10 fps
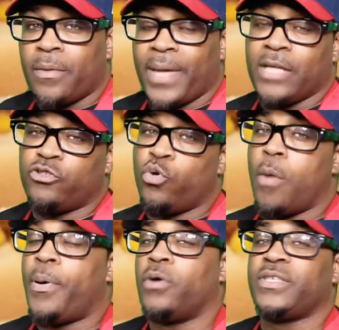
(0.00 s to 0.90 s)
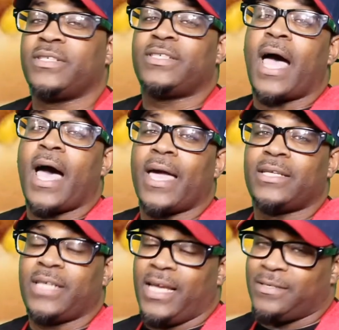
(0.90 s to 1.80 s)
and 2 opposing
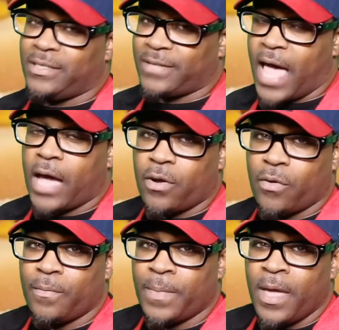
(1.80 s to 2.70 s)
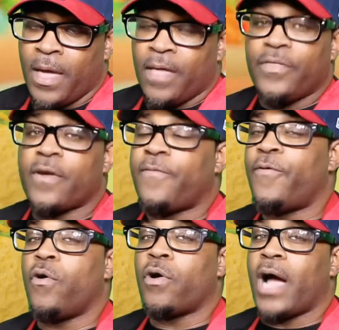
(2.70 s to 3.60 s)
sides is a taco.
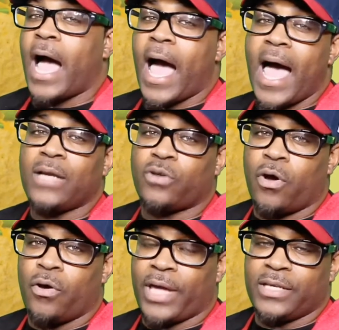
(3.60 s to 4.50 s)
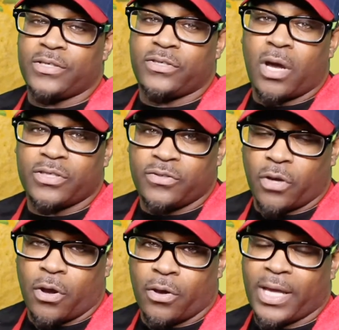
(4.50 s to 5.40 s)
Therefore, a hot dog and a sausage
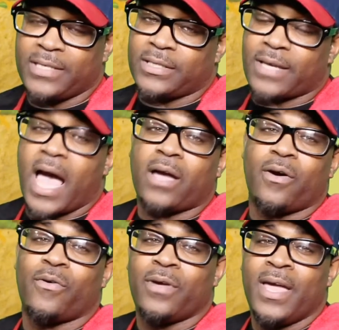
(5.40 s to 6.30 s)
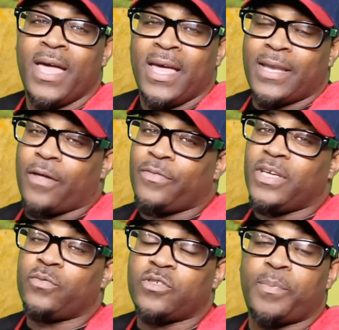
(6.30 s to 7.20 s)
dog is a taco. Now,
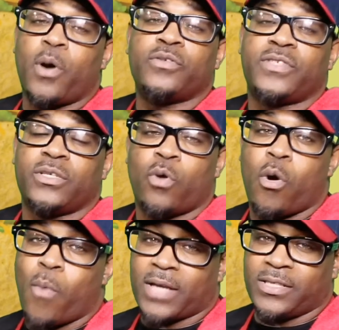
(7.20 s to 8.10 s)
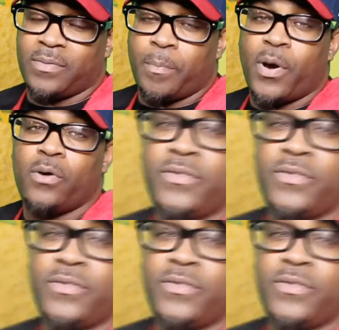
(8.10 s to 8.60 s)
this was posted on Washington Post,